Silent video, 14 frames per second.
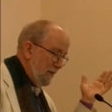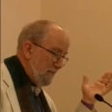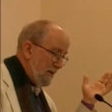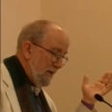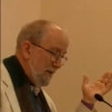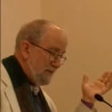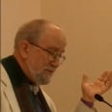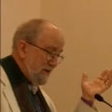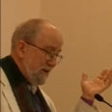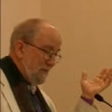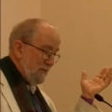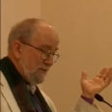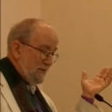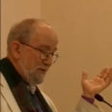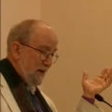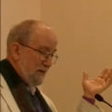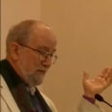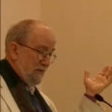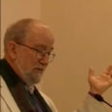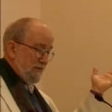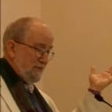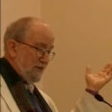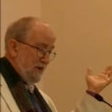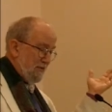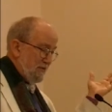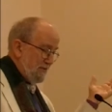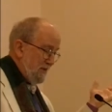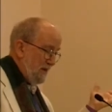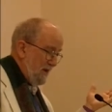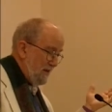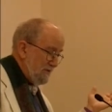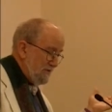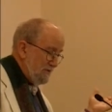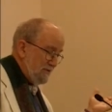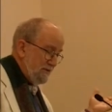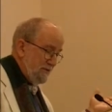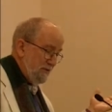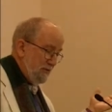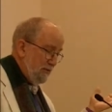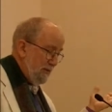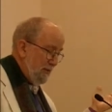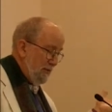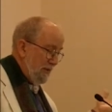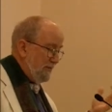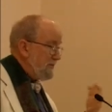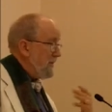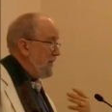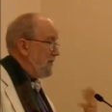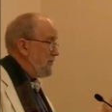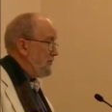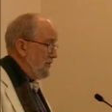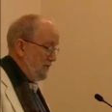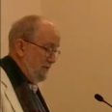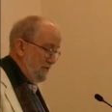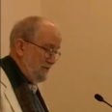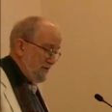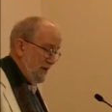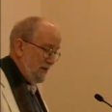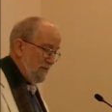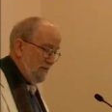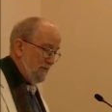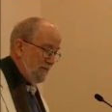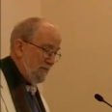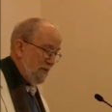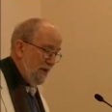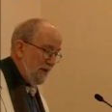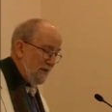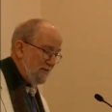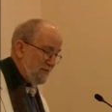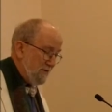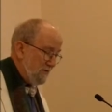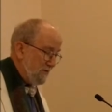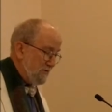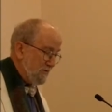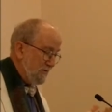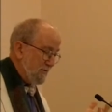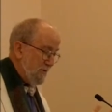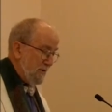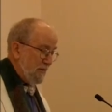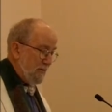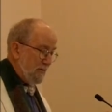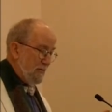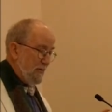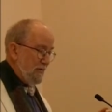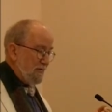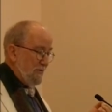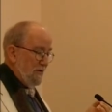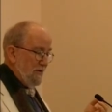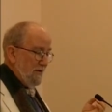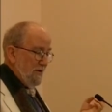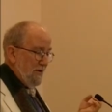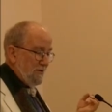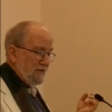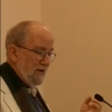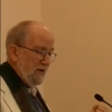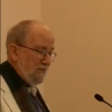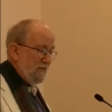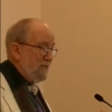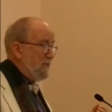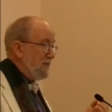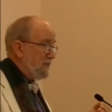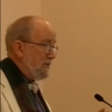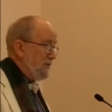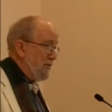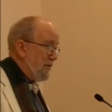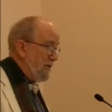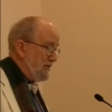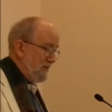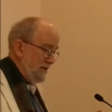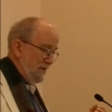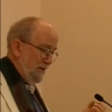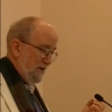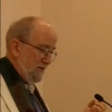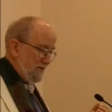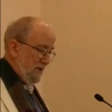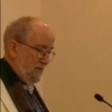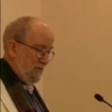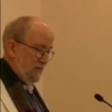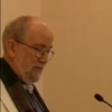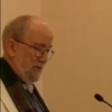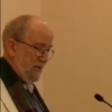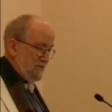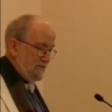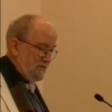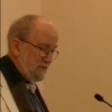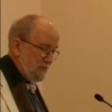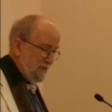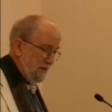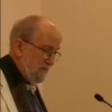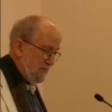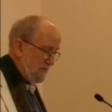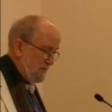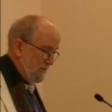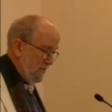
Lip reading: But in some, the Doctrine of Discovery is a heads we win, tails you lose kind of policy, which for better or worse has governed, mostly worse, has governed relations with our first